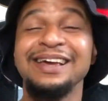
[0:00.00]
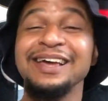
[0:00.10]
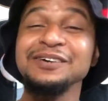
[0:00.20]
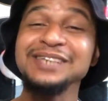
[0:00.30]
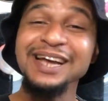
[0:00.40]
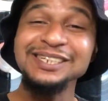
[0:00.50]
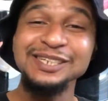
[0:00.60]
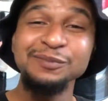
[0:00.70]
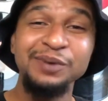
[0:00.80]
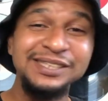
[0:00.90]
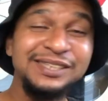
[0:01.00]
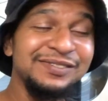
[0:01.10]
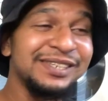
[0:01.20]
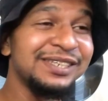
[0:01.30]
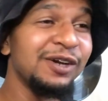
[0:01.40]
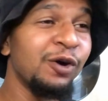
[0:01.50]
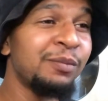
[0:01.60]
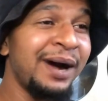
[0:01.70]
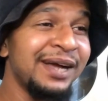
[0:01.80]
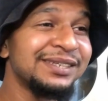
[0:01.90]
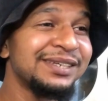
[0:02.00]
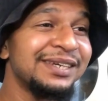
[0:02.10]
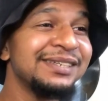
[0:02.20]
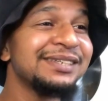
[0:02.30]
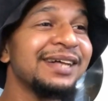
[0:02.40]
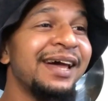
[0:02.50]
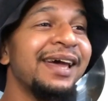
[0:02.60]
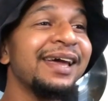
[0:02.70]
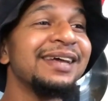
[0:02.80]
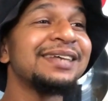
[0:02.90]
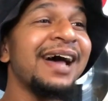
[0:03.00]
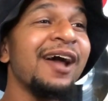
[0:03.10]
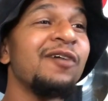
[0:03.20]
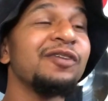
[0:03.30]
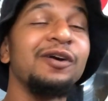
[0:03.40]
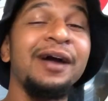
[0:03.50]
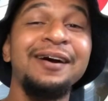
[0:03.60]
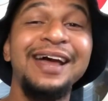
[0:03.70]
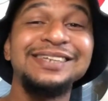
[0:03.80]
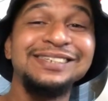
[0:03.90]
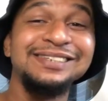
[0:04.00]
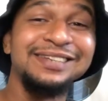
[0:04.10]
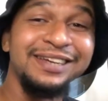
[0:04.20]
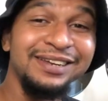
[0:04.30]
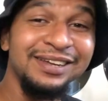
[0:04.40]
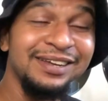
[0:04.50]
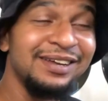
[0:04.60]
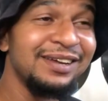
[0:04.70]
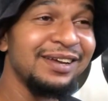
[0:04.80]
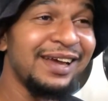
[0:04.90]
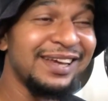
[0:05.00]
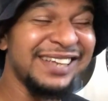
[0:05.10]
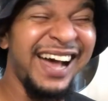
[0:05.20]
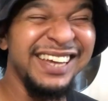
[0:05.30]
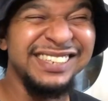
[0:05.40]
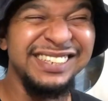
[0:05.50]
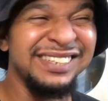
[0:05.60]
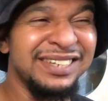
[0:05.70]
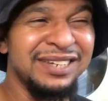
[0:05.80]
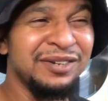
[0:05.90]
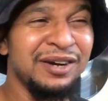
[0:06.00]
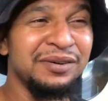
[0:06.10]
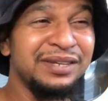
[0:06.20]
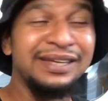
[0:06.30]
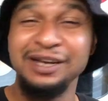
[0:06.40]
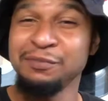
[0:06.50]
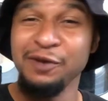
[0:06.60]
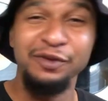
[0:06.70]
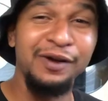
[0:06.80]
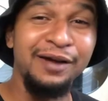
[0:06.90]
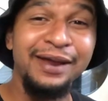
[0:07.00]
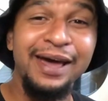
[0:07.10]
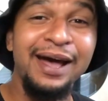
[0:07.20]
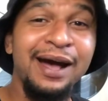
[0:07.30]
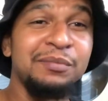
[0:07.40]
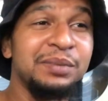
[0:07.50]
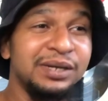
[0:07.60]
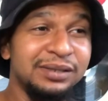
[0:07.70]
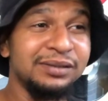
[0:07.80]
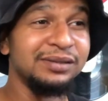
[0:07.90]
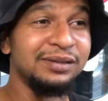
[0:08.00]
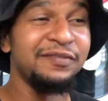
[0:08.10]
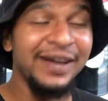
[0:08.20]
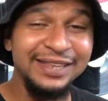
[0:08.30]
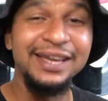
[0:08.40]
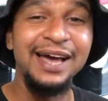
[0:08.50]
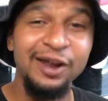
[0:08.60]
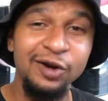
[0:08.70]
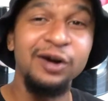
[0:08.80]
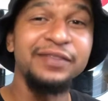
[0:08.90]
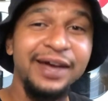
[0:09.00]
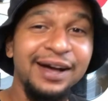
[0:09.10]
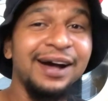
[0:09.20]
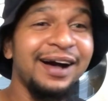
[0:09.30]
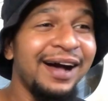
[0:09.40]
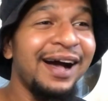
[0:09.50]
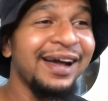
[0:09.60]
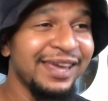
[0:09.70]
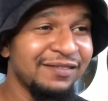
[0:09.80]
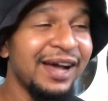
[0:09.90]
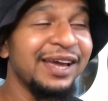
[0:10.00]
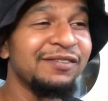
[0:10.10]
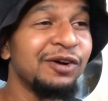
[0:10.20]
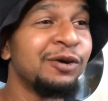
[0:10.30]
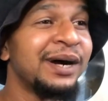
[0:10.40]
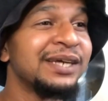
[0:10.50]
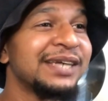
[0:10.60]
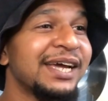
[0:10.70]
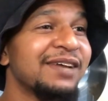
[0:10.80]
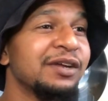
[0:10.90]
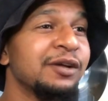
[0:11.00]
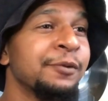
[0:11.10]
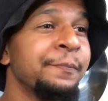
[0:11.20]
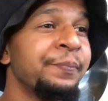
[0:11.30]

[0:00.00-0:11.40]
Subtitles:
It was actually impressive to see Omos get his leg as high off the ground as he did. As high as he did, you know. It didn't come off the ground that high, but the fact that he got it off that high, I give it to Omos. I give it to him.